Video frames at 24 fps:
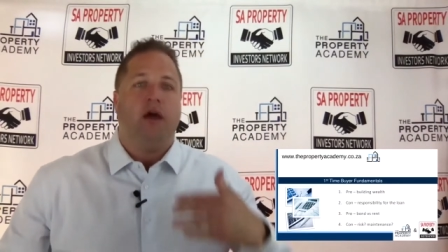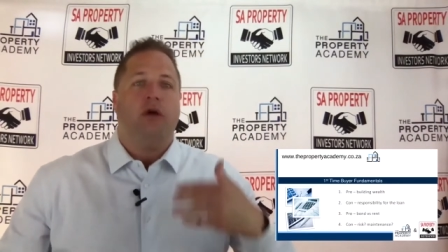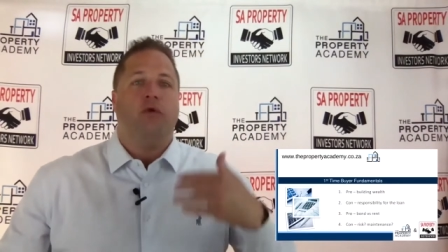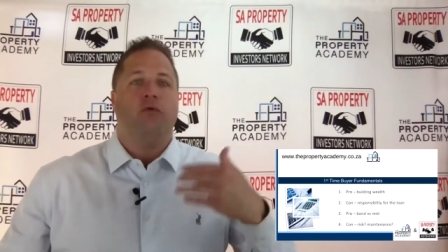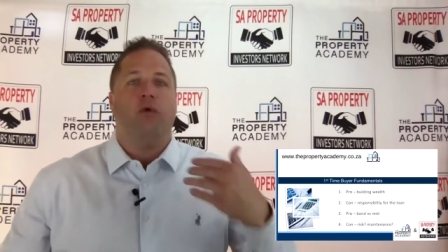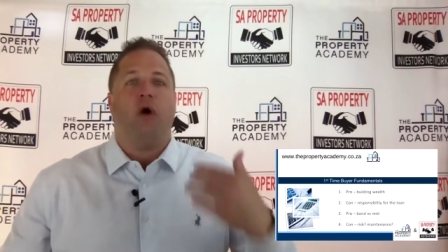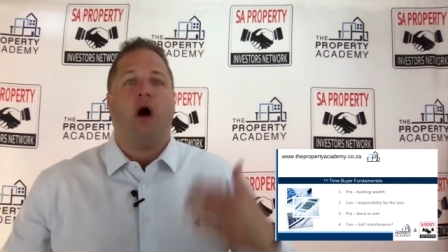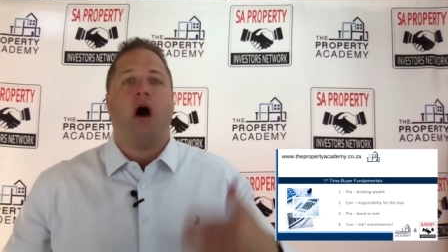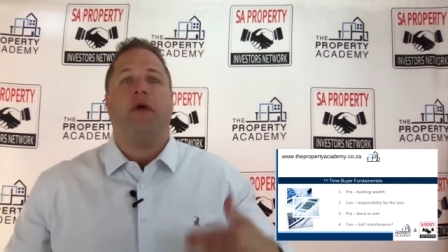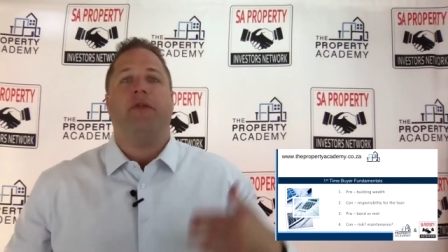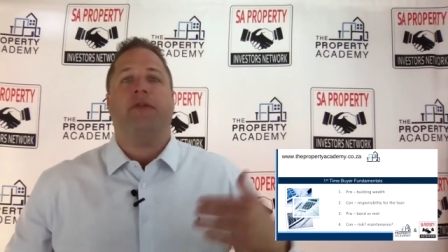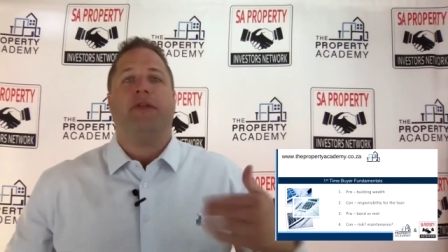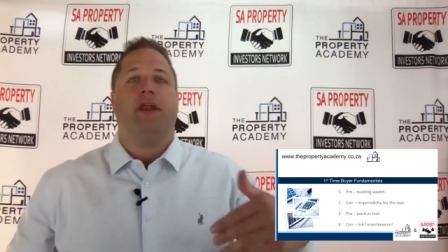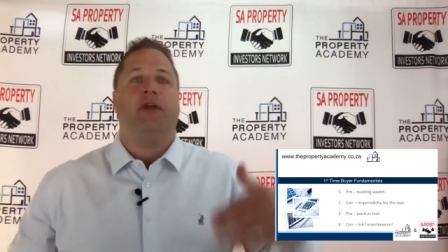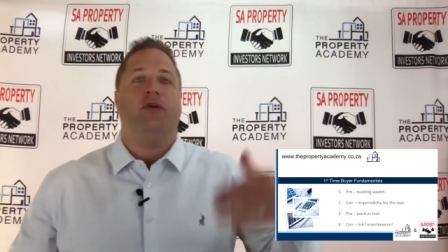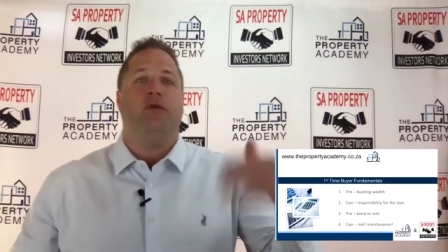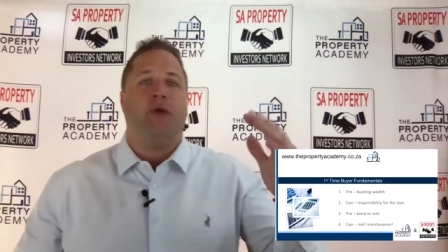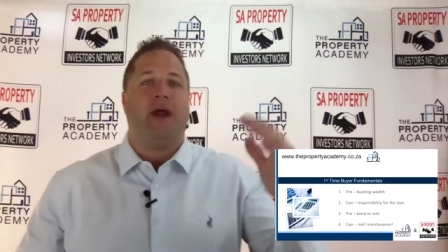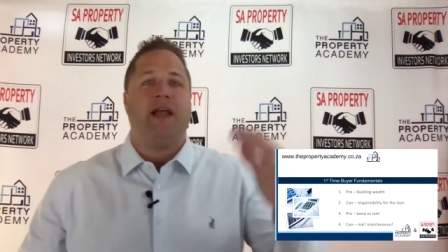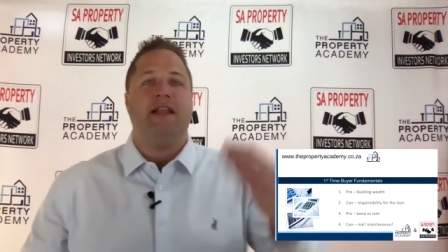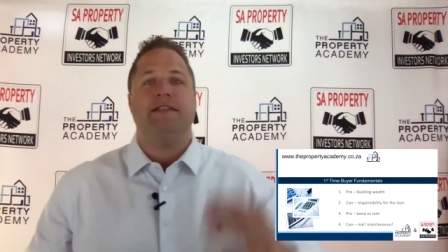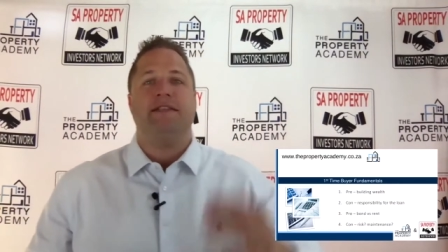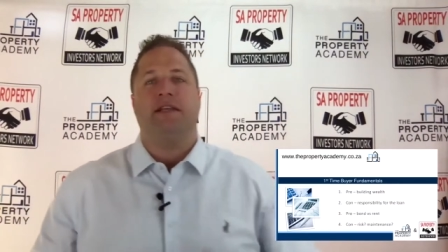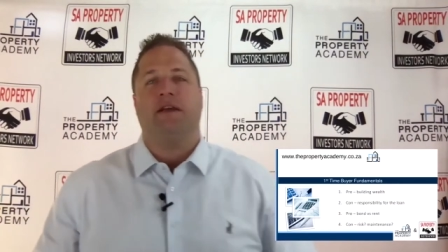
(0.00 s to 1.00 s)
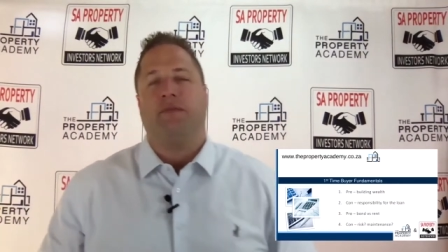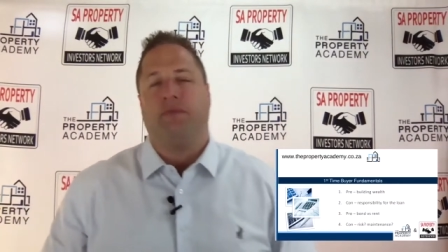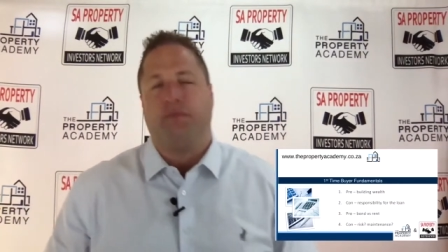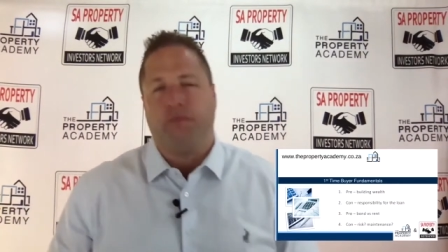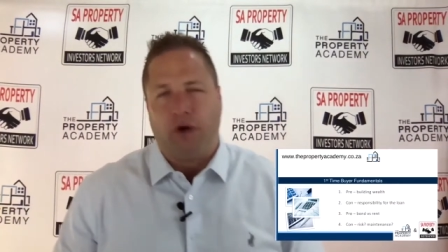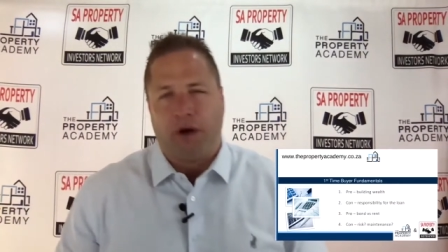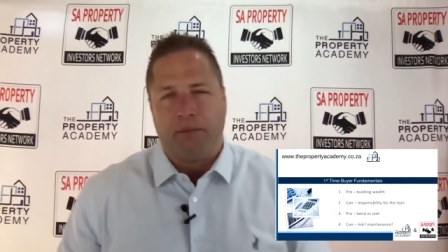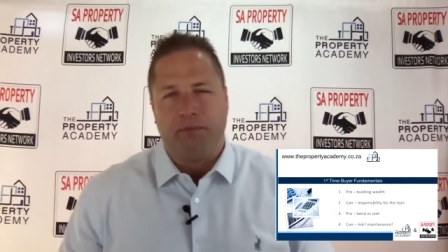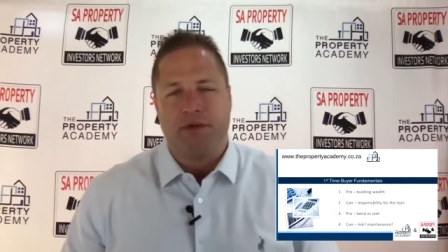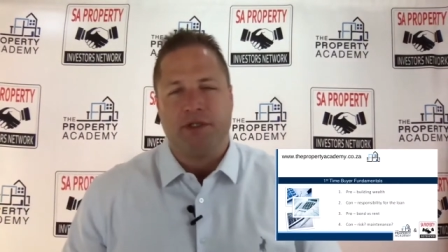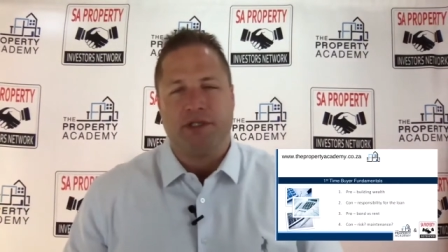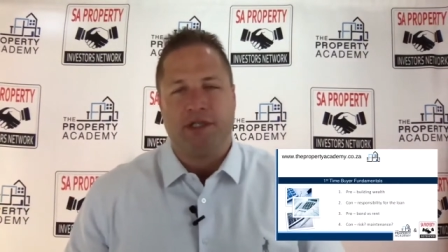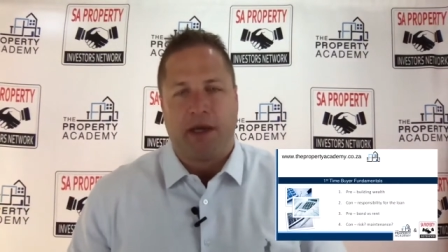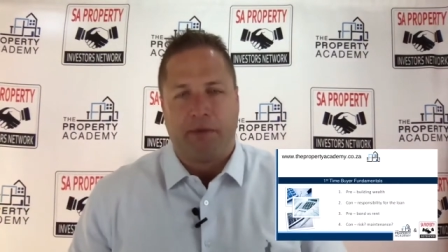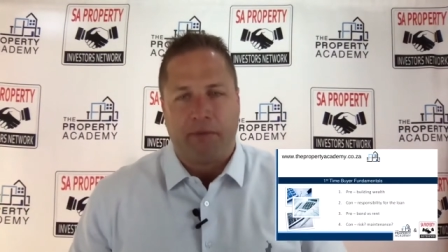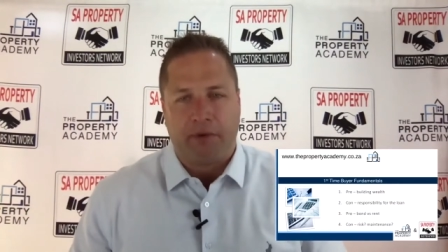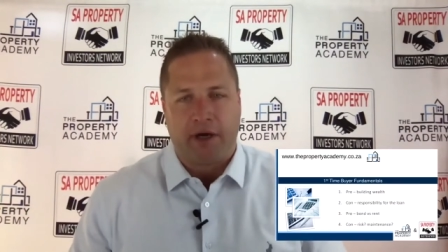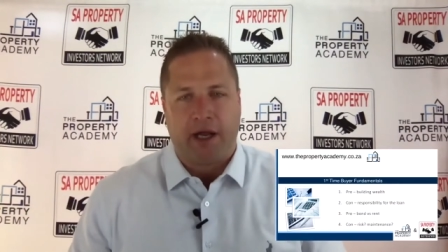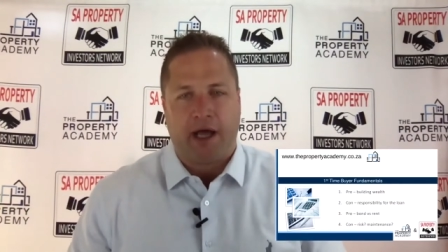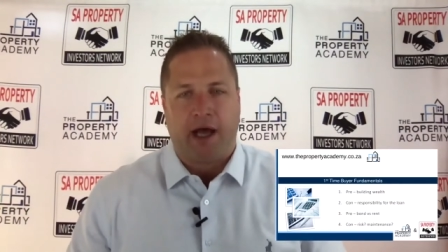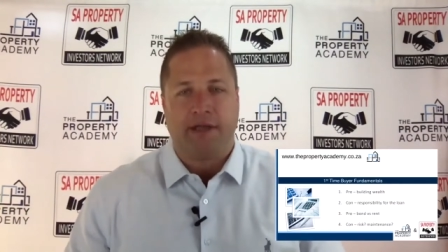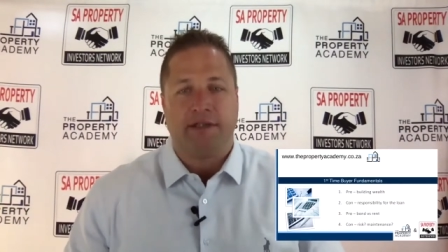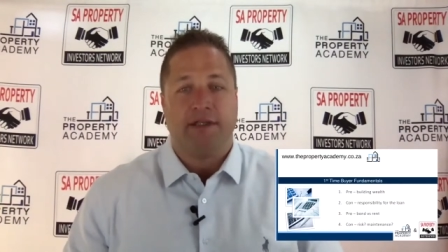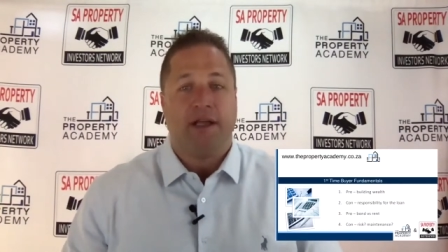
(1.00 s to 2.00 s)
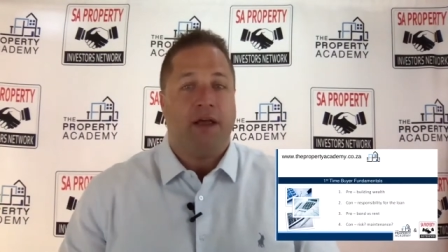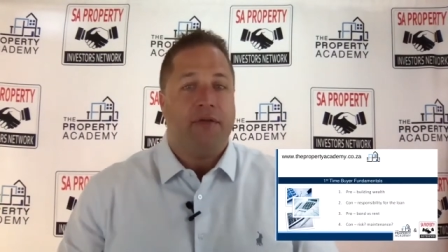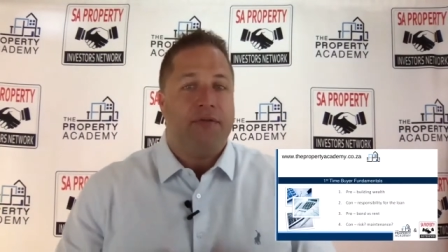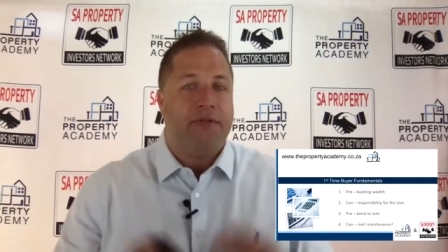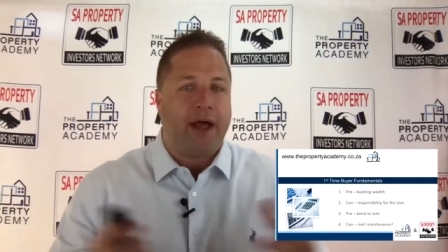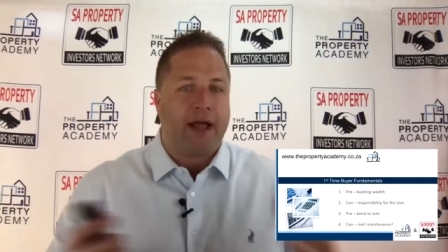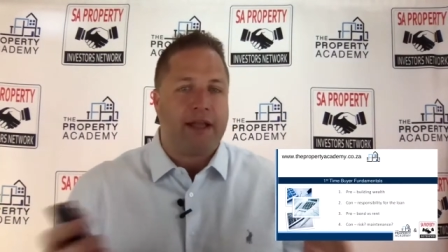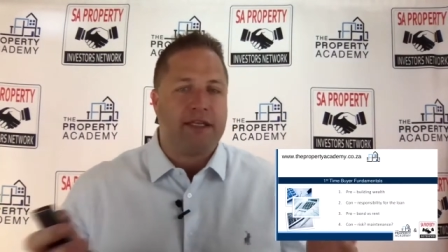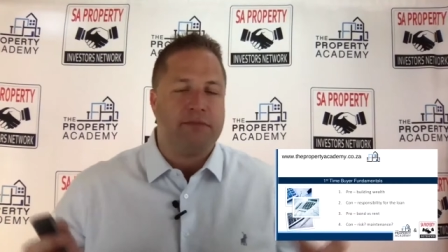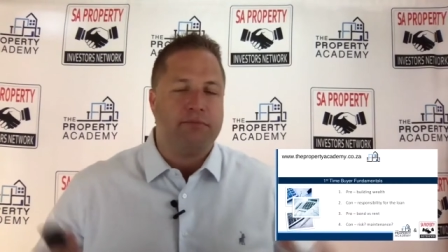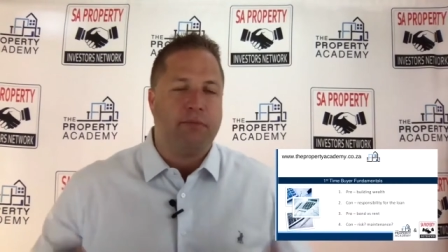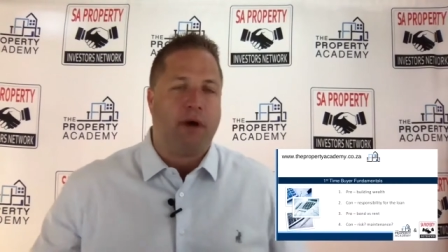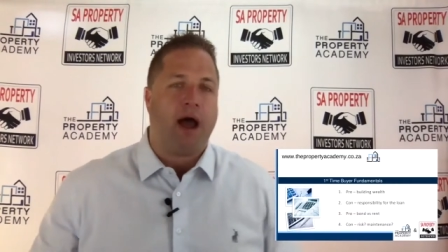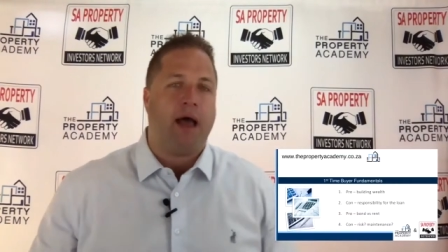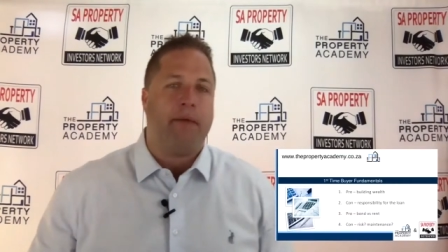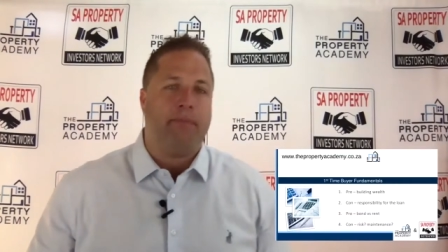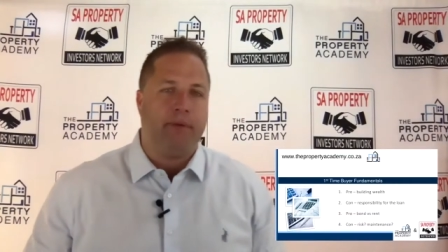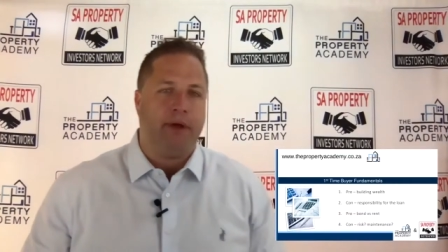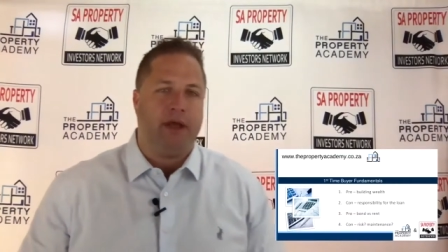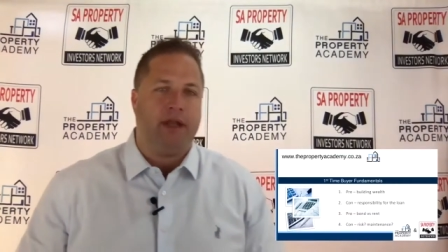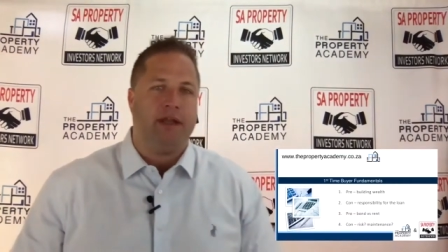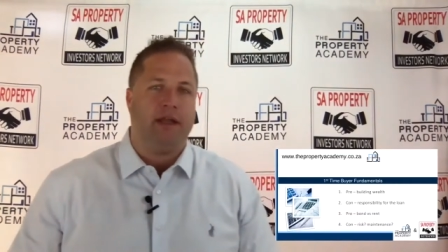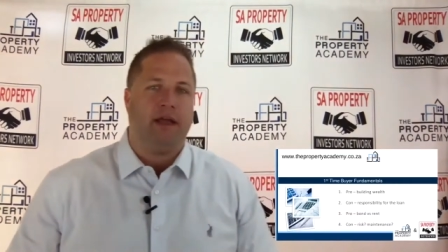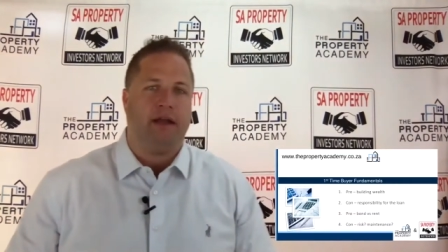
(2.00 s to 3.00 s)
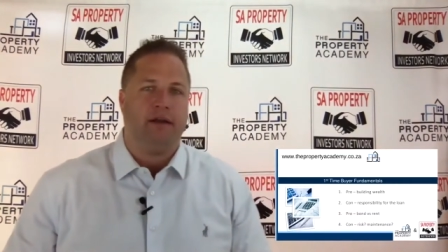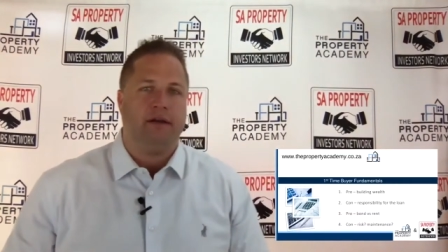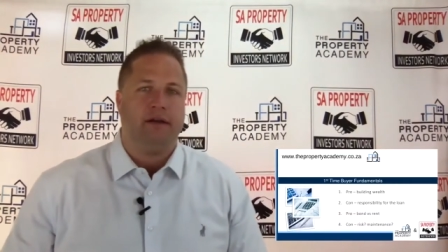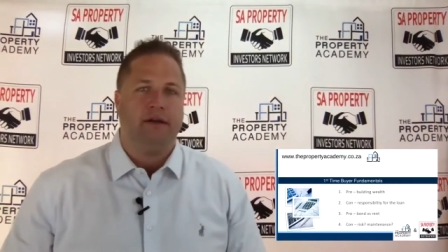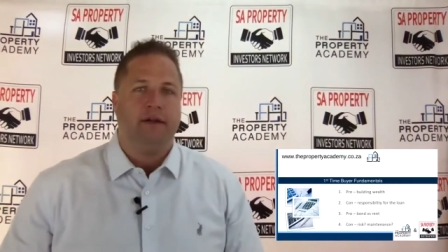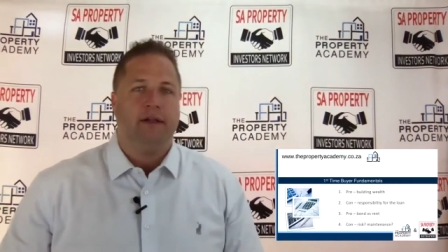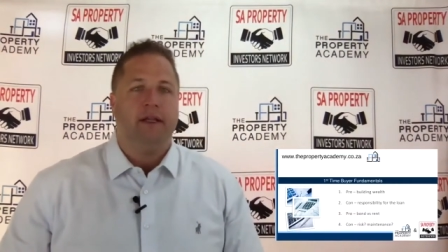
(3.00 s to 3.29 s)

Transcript: rather than renting from someone else. That's my opinion.